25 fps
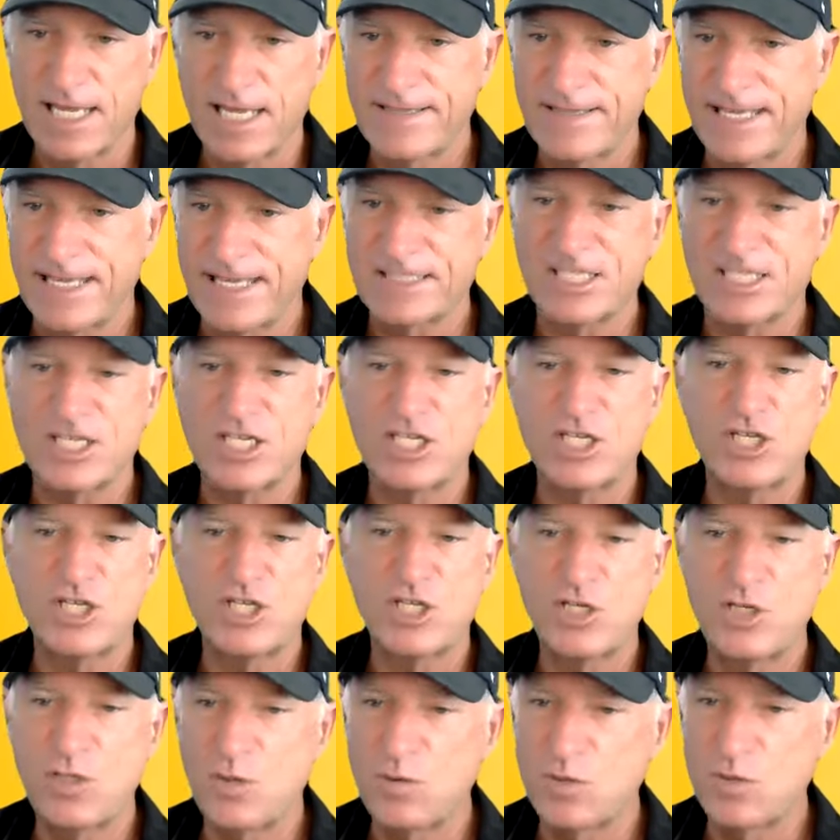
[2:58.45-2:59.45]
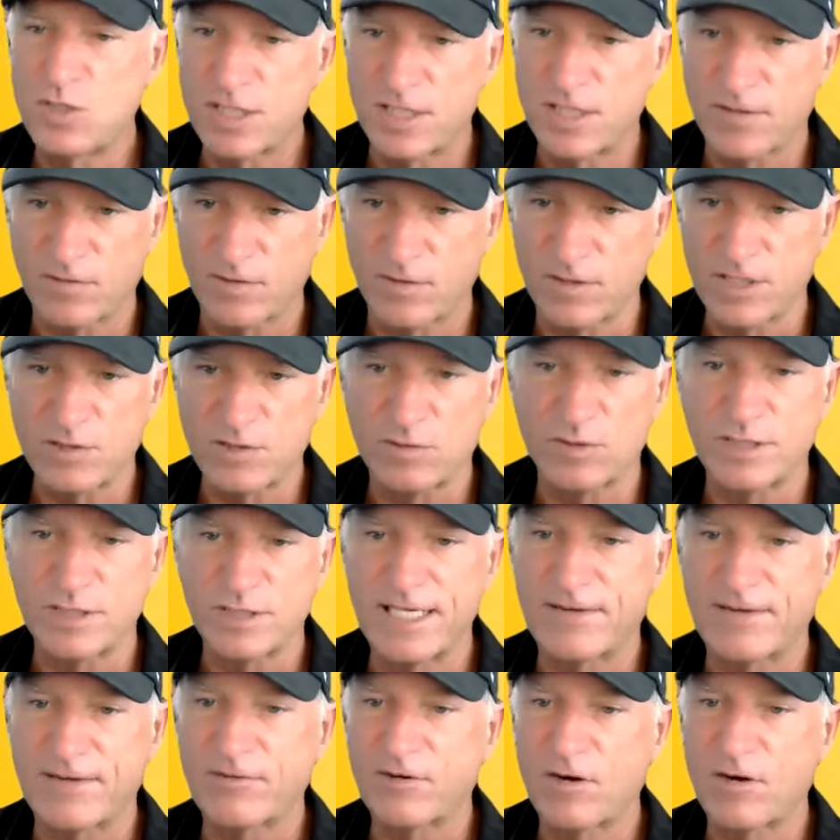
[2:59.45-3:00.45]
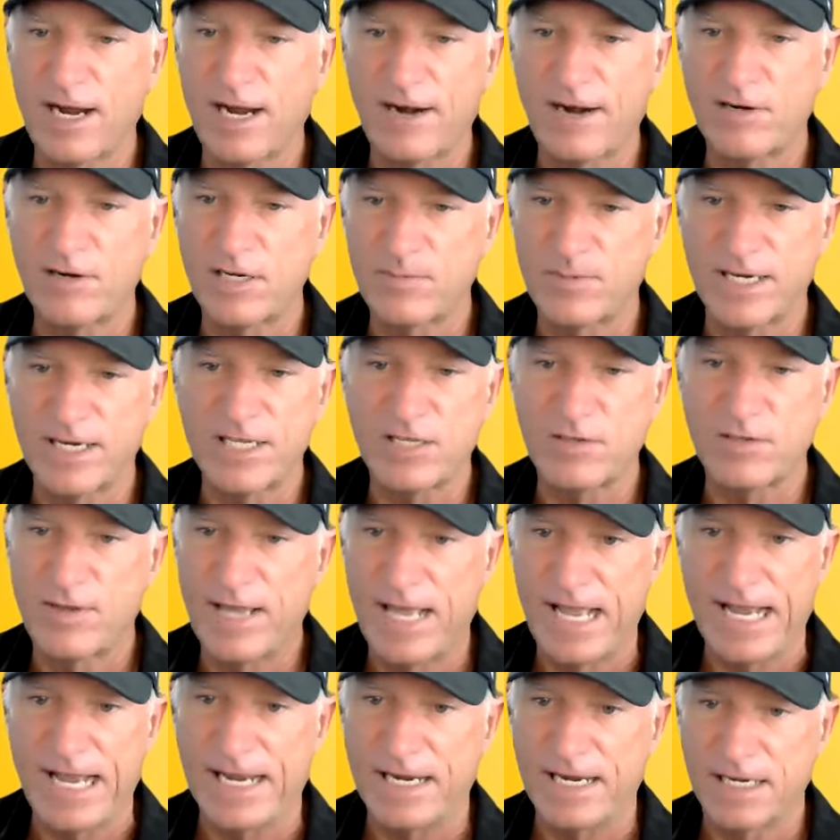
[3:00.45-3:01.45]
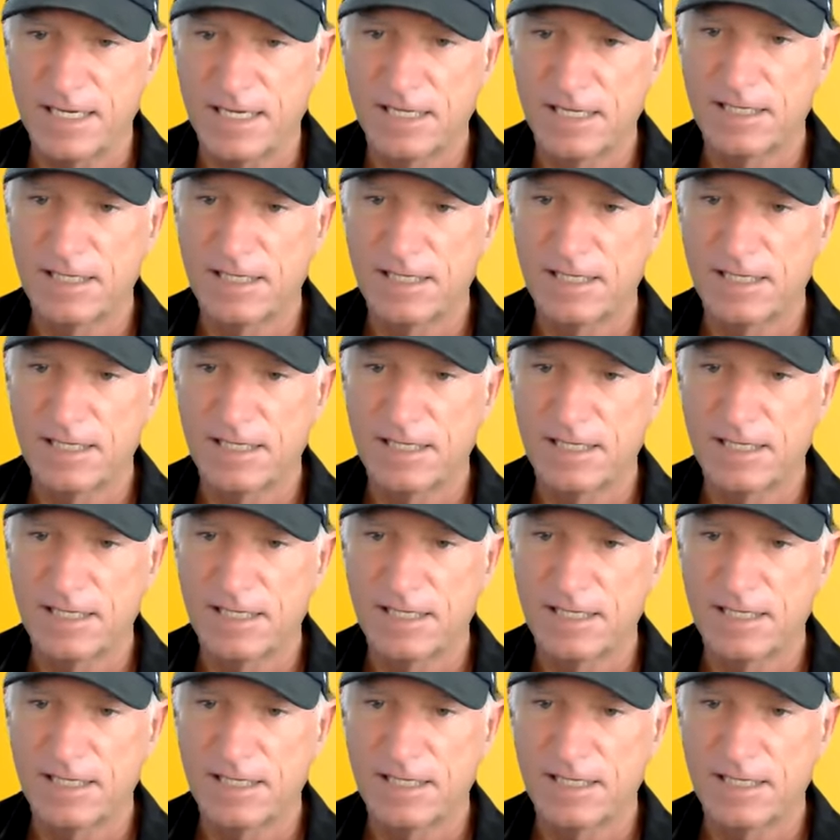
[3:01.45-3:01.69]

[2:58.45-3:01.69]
That's a huge difference. You'll never hire anybody you hate